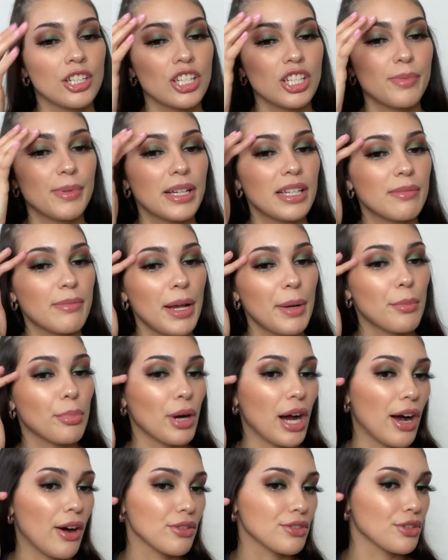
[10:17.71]
Just because my
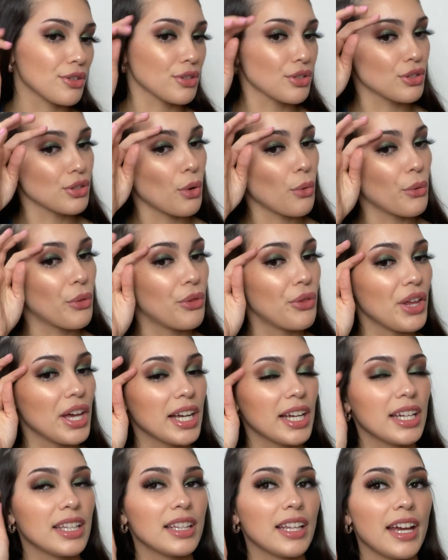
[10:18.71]
brows are so
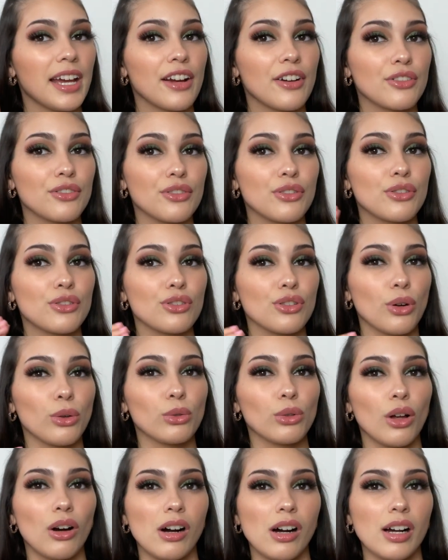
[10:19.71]
thick and the hairs are so
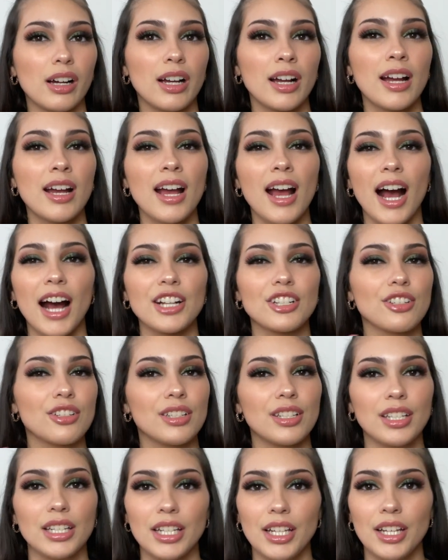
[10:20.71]
long, I just
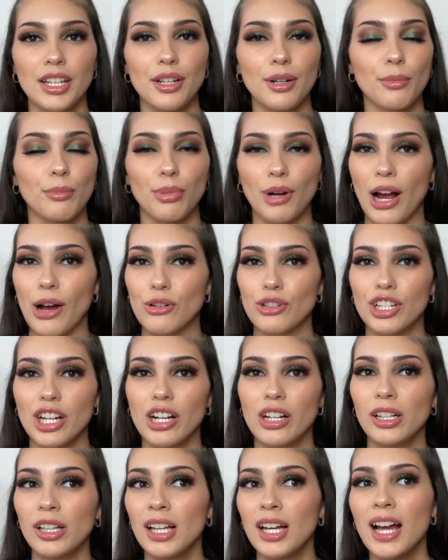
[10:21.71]
need brow
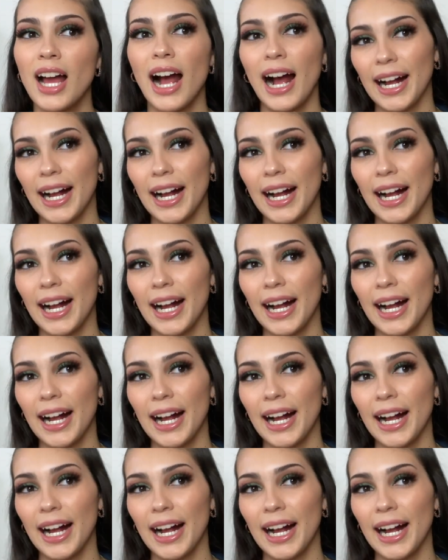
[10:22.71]
gel.